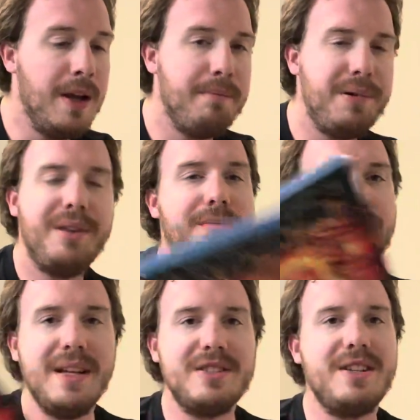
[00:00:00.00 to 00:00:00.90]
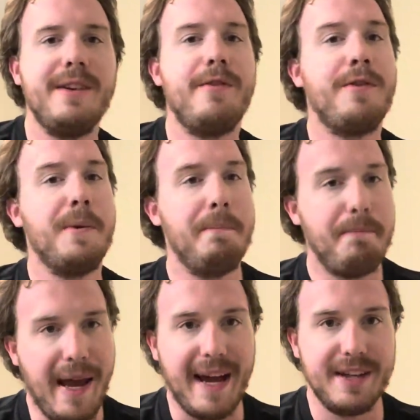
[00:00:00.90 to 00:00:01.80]
But let's get over
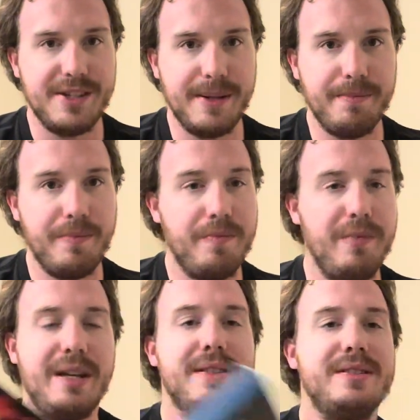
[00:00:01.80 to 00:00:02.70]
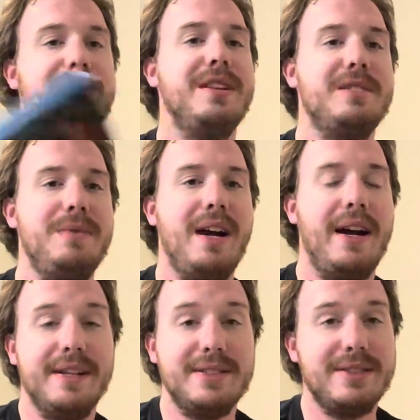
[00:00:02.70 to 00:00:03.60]
packaging, because let's be
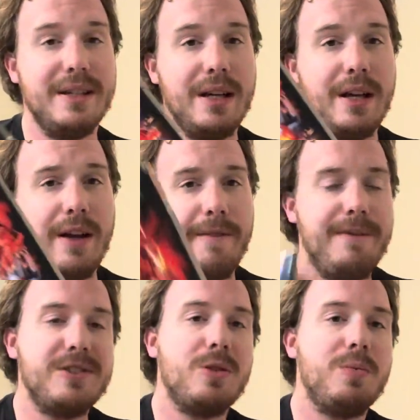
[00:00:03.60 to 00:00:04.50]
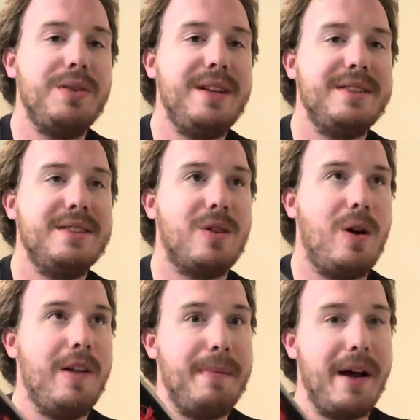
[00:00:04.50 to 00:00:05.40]
honest, physical releases are
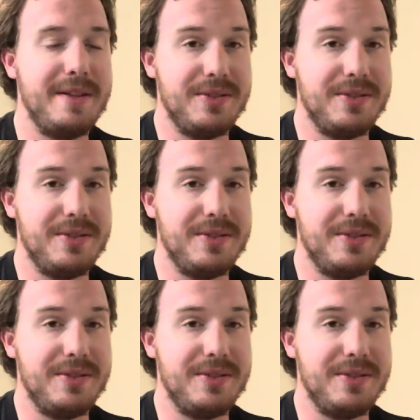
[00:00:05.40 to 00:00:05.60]
all about its